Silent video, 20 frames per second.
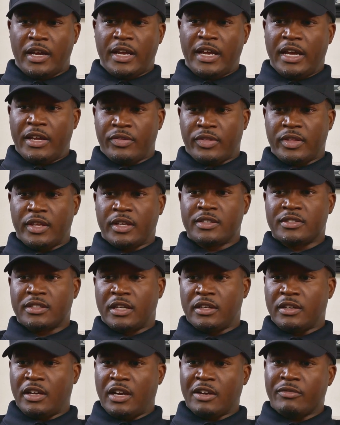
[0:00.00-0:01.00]
ethics
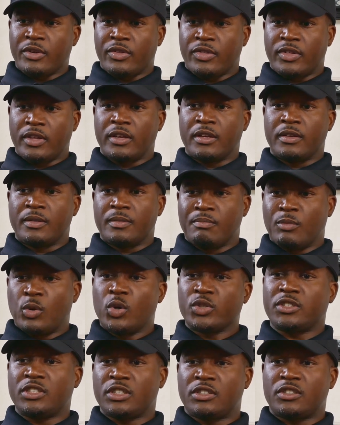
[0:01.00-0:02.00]
and everything,
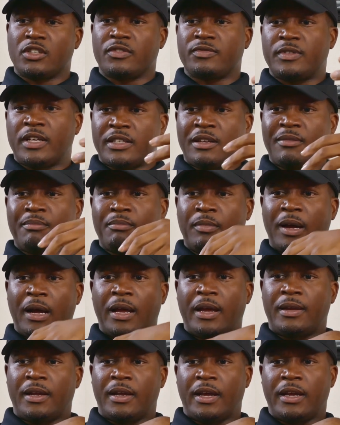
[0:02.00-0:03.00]
most of the stuff that
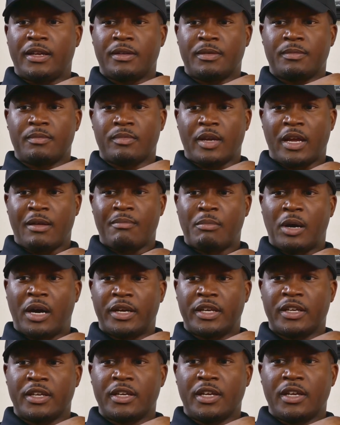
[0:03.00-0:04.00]
I
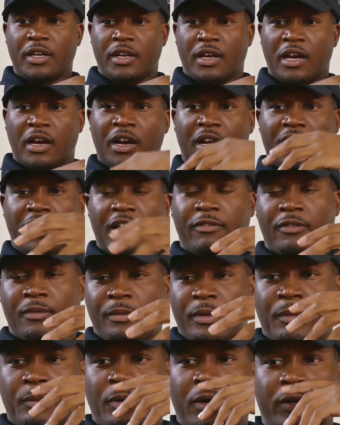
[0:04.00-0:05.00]
embody, I got that from
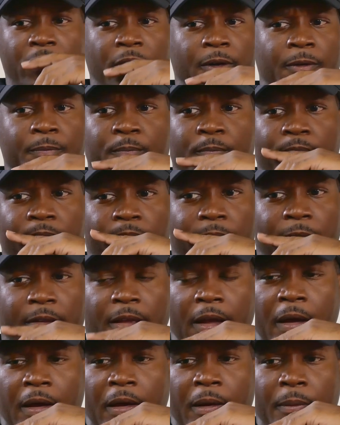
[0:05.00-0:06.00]
my mother.
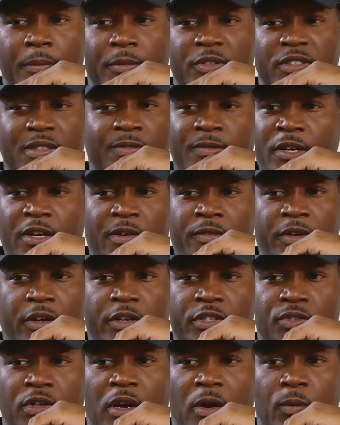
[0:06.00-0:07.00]
She's a very, very
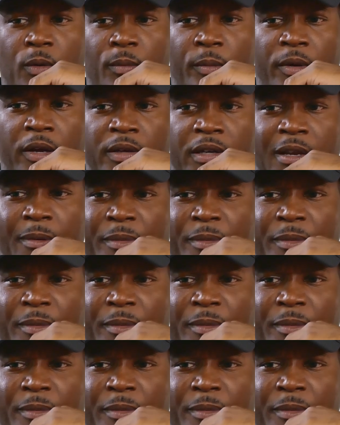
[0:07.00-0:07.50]
strong woman. I